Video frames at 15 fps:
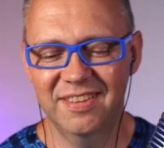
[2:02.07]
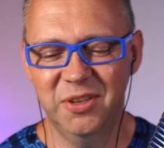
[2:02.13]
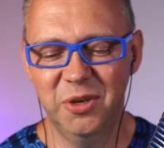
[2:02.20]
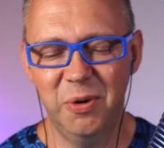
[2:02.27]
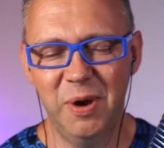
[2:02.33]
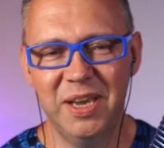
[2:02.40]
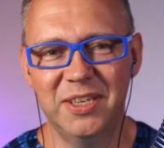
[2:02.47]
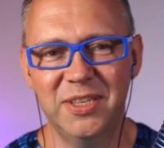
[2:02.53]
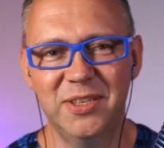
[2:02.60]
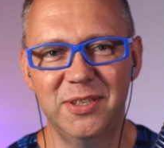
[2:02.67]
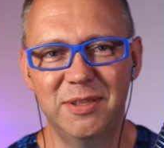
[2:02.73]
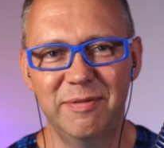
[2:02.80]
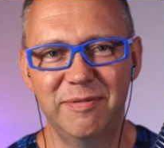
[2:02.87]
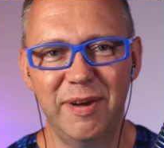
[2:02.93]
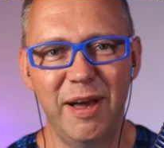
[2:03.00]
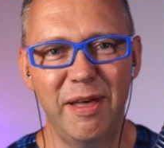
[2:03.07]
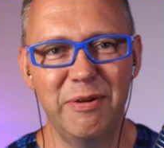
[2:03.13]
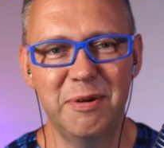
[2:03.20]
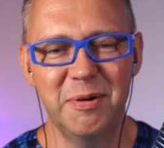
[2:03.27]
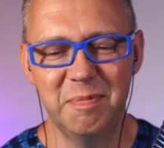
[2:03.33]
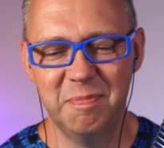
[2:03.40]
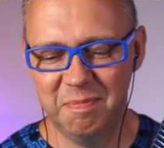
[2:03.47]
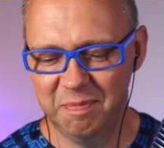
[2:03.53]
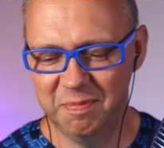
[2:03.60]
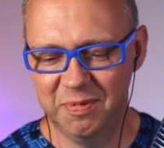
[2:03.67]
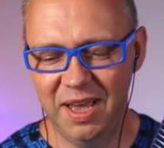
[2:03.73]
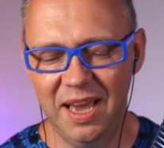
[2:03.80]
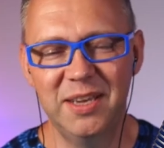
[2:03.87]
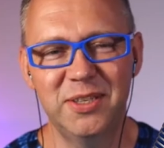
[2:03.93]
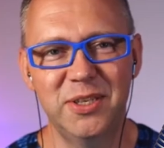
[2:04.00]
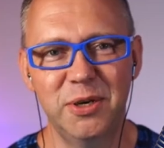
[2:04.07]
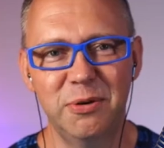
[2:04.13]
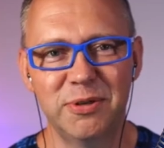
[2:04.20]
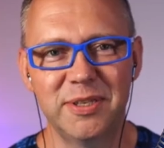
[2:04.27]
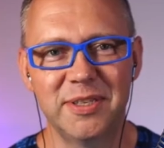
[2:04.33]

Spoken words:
UX is the father, SEO is the